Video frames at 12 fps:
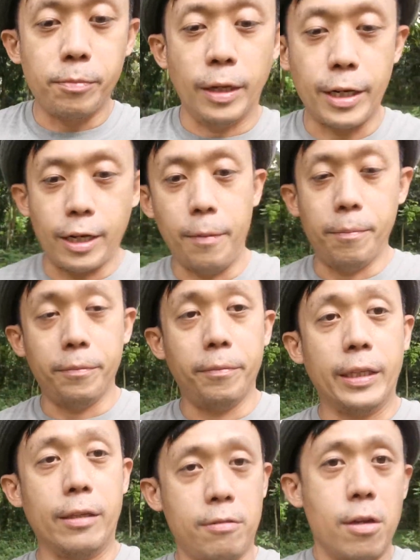But
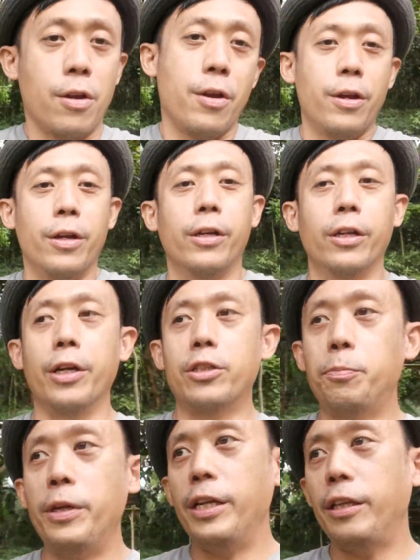you know,
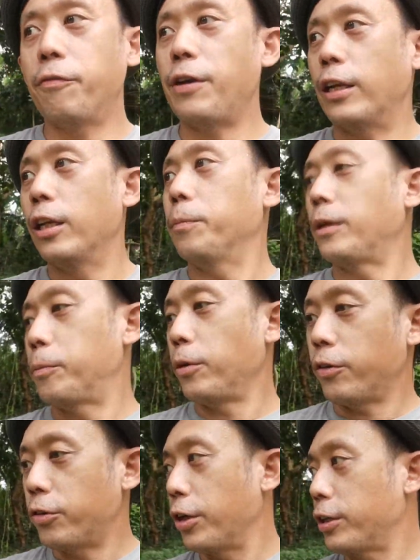it's pretty developed up to
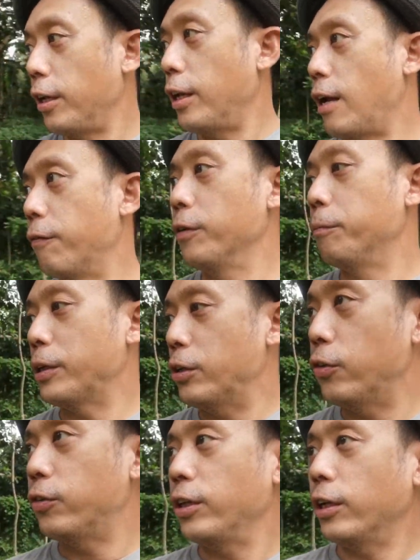a certain level, but
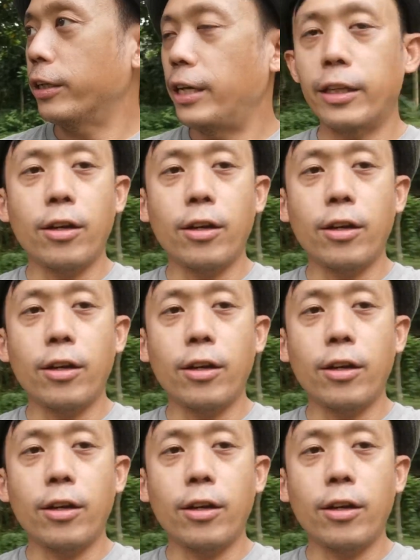you still get